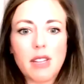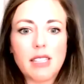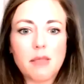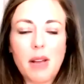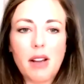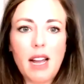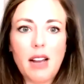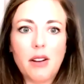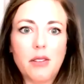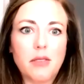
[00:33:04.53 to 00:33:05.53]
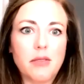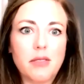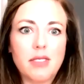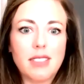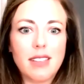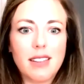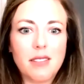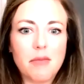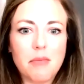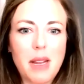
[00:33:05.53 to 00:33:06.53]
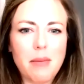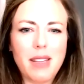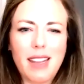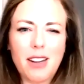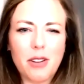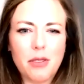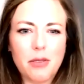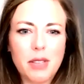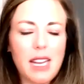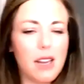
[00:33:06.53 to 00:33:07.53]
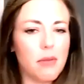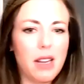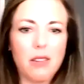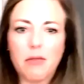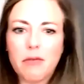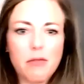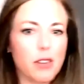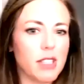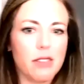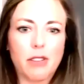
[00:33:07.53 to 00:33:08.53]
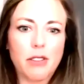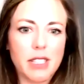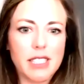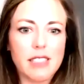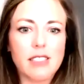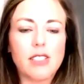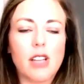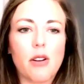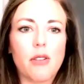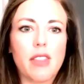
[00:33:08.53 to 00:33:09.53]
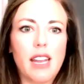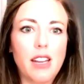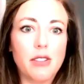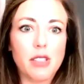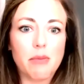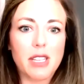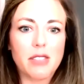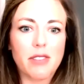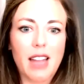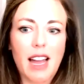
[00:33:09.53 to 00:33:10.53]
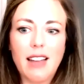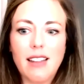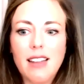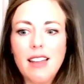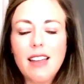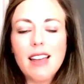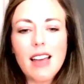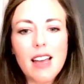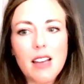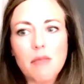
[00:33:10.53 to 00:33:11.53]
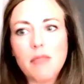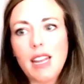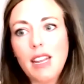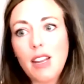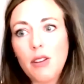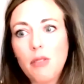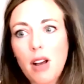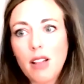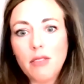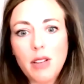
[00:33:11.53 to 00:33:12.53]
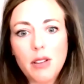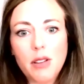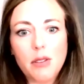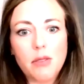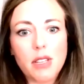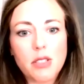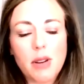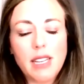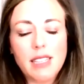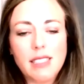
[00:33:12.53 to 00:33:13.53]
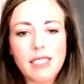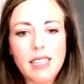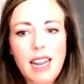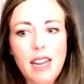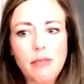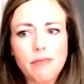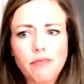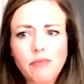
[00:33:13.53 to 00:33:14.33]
with us about how maybe they don't eat wheat for different reasons. So thank you so much for that. Thank you all of you who joined us today.